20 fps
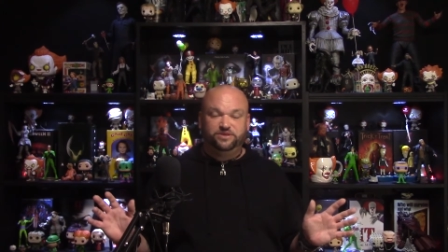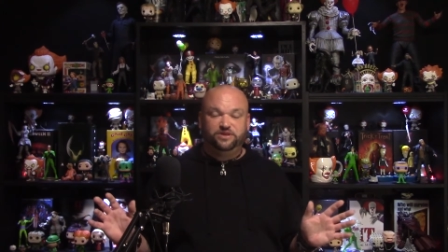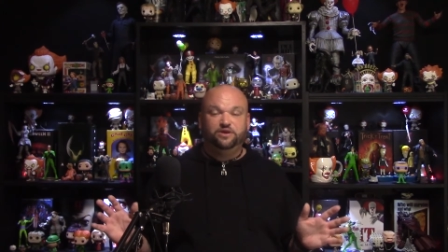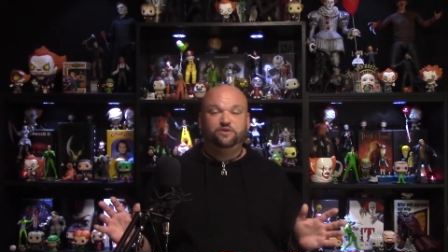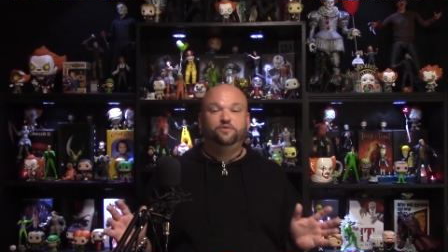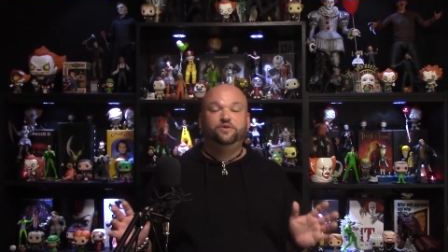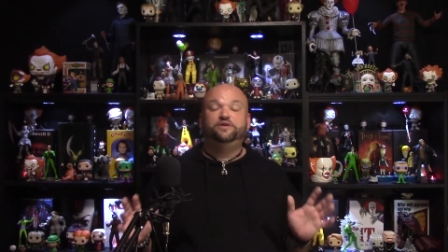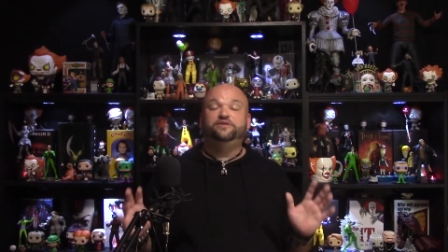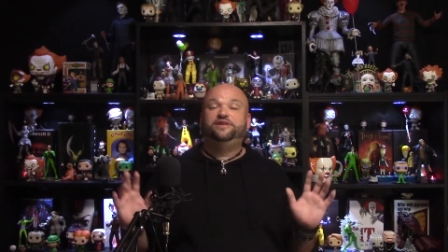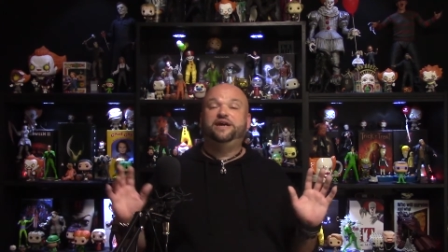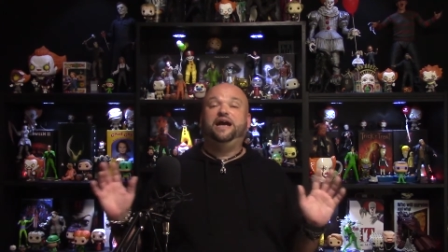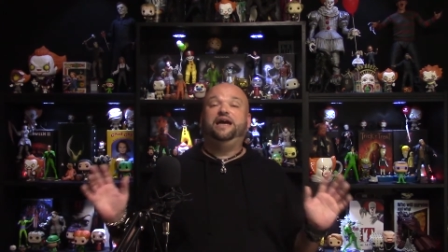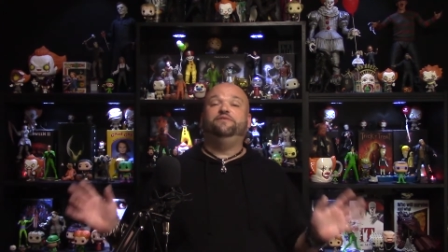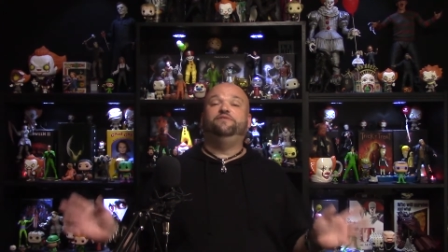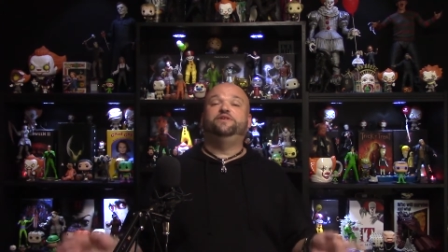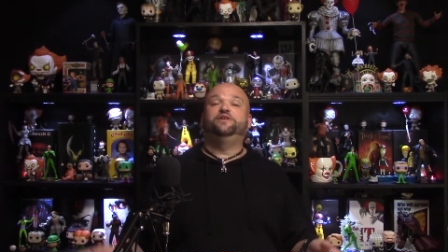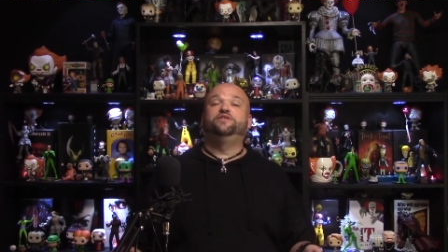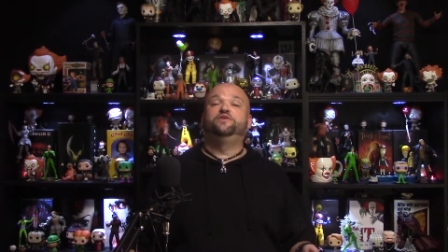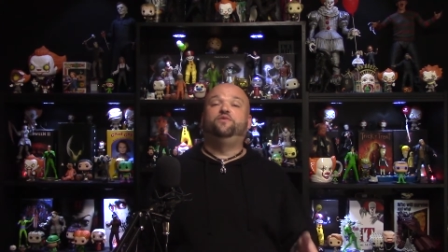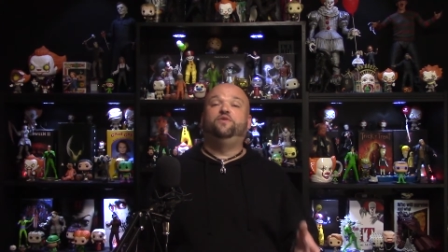so we'll
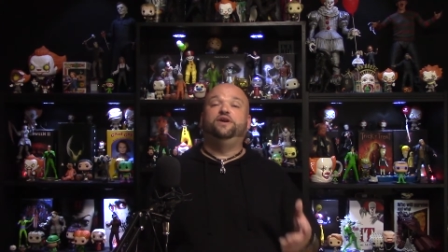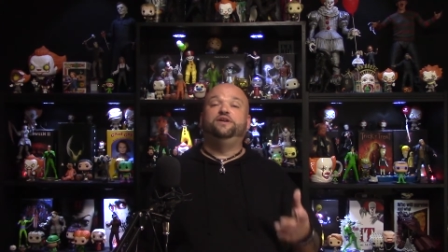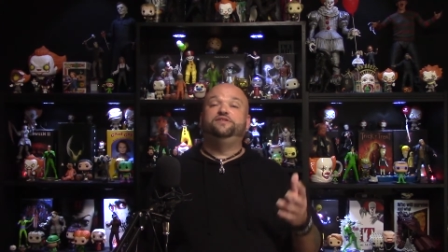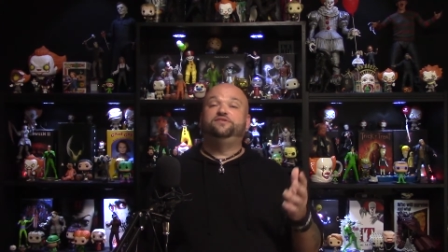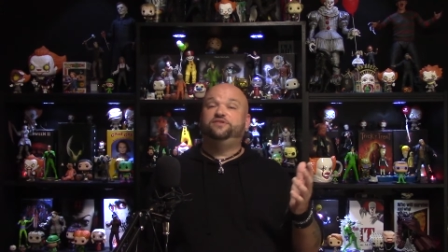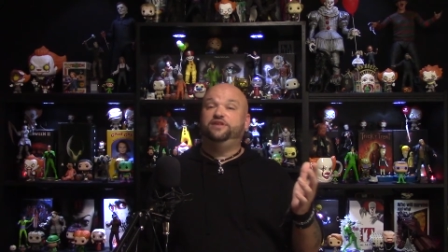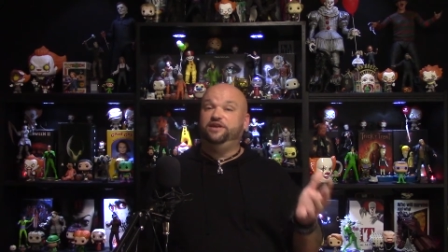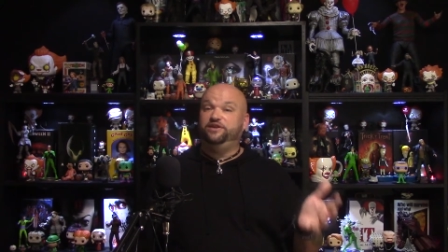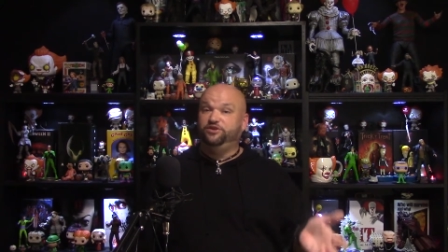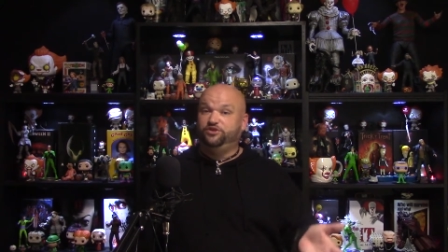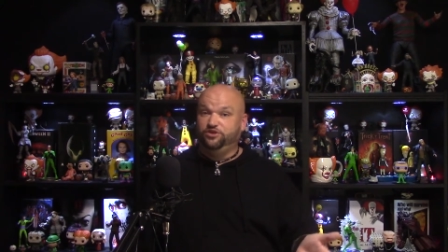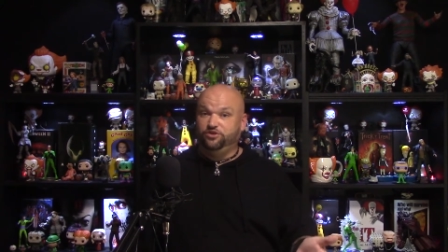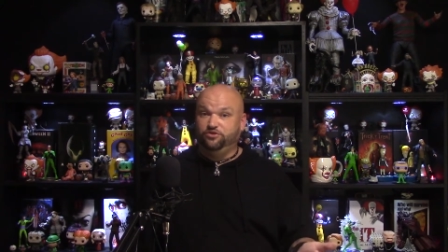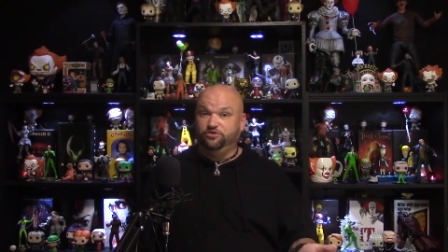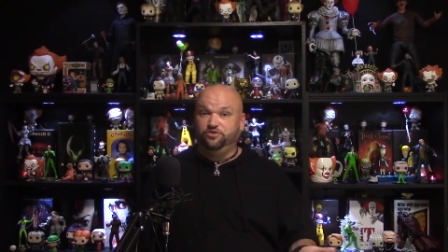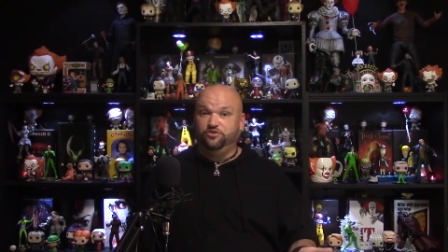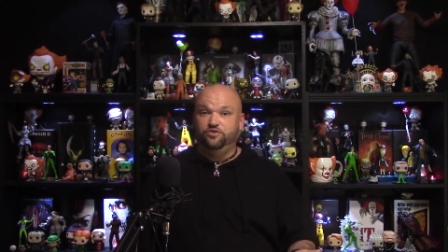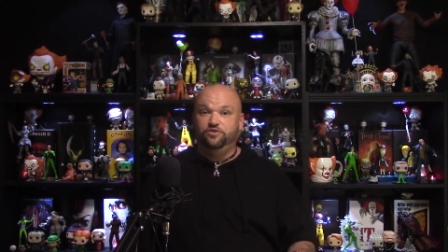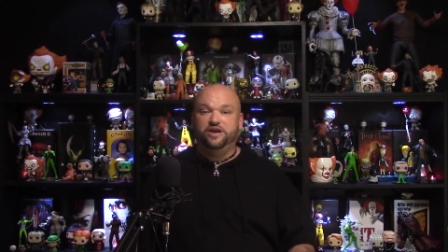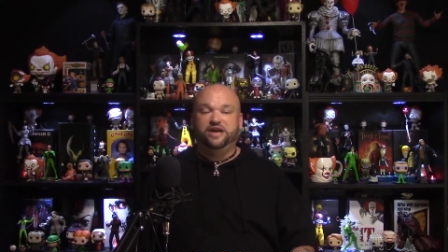dive into the ones that
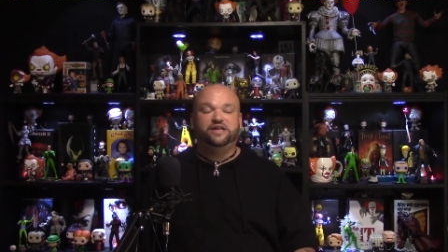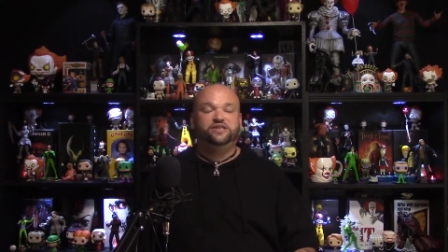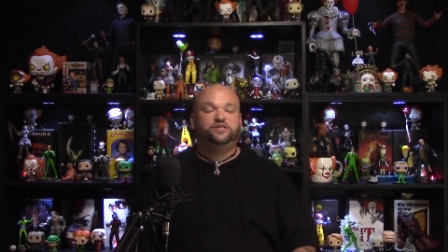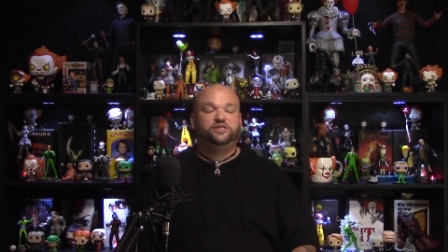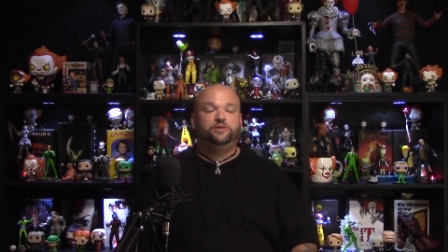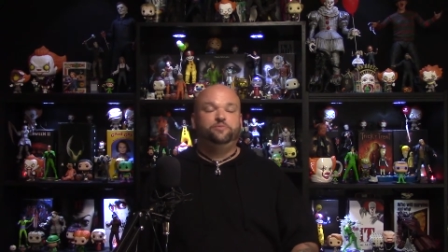do and